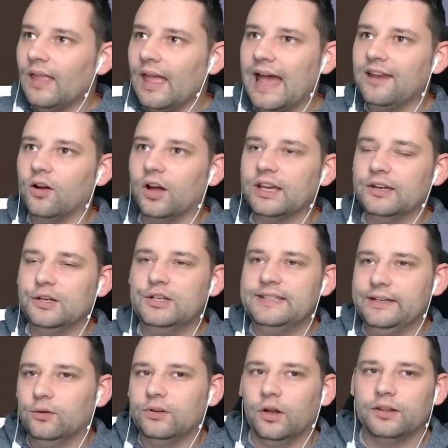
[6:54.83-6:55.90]
And like you
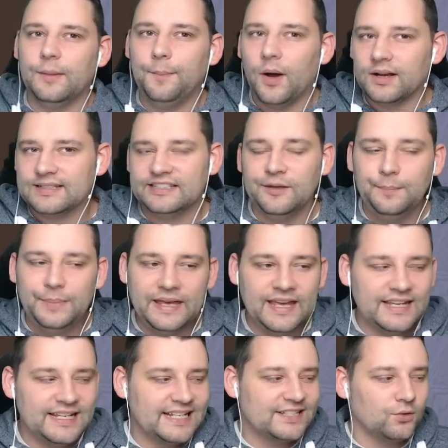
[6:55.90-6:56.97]
see all like the boxes of
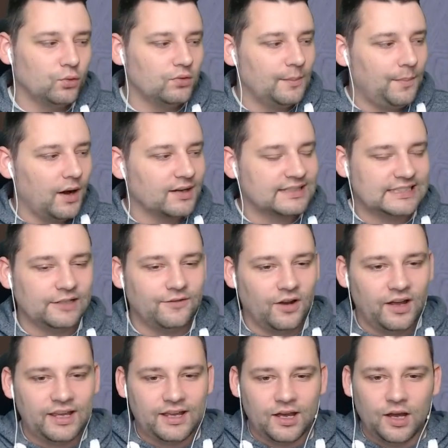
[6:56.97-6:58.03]
beers or the boxes of
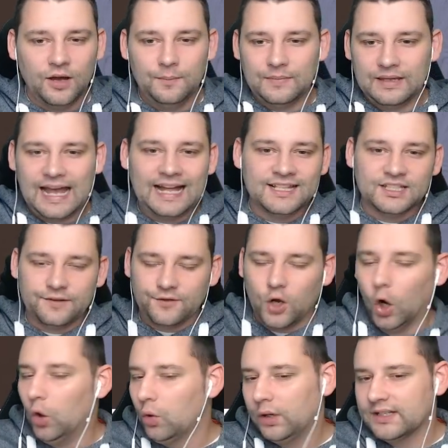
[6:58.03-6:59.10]
like um, cans of
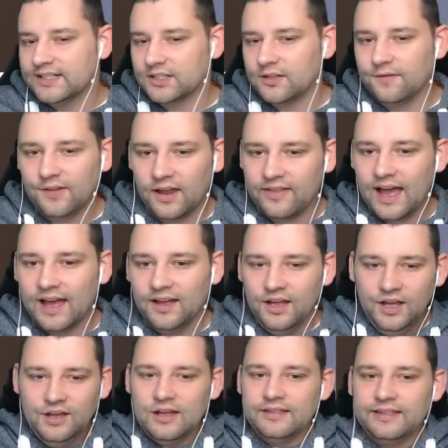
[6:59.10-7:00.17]
Coke and stuff like that,
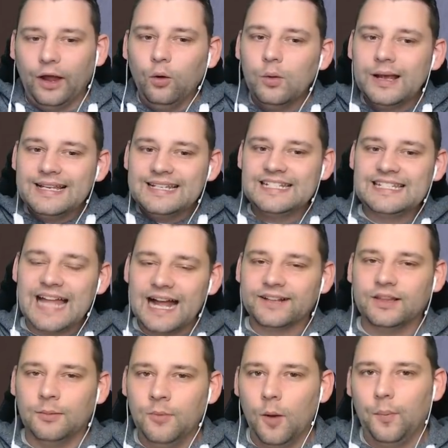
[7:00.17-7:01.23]
they always stack
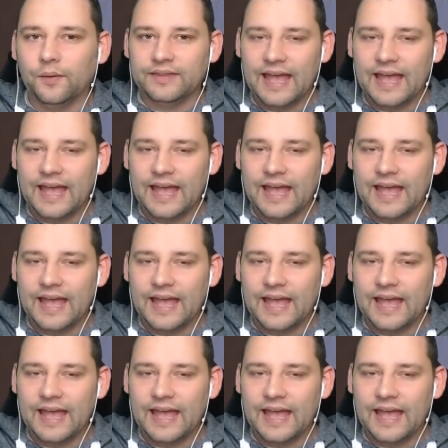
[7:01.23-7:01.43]
them up on